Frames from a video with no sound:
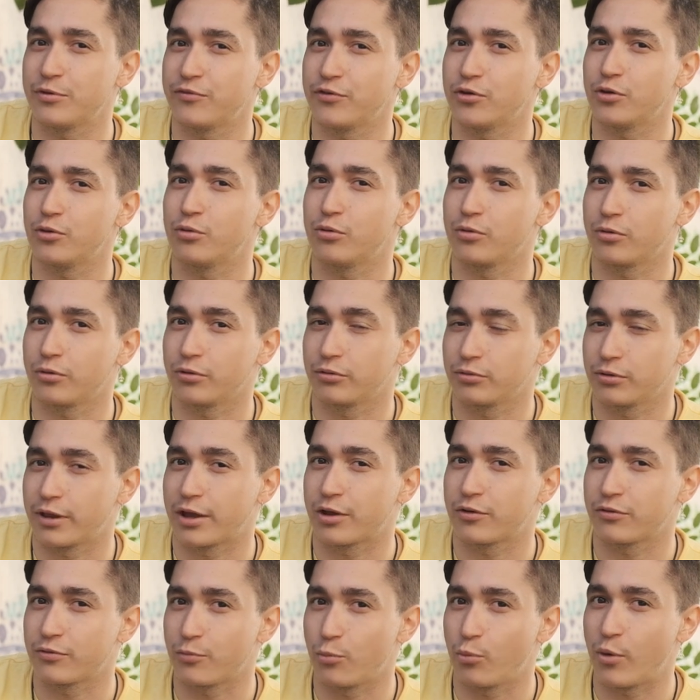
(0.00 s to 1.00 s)
of you who are like
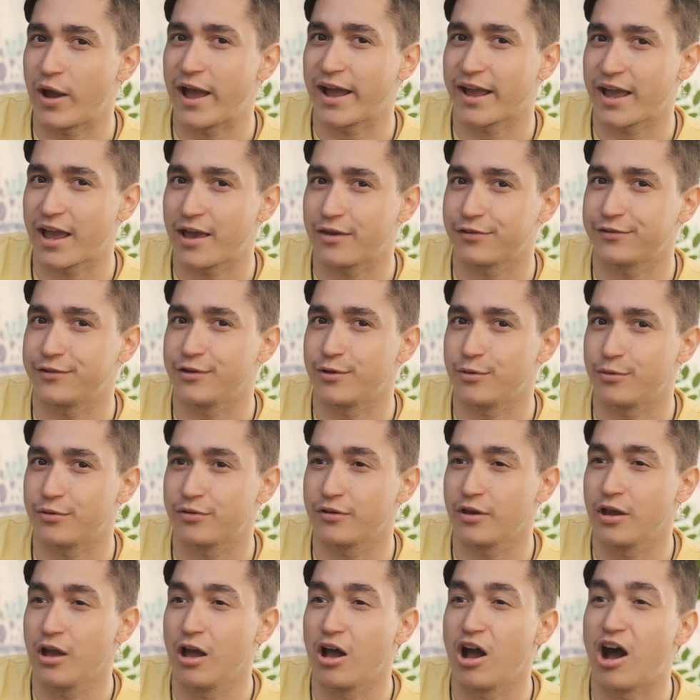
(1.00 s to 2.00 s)
some whack-ass dudes,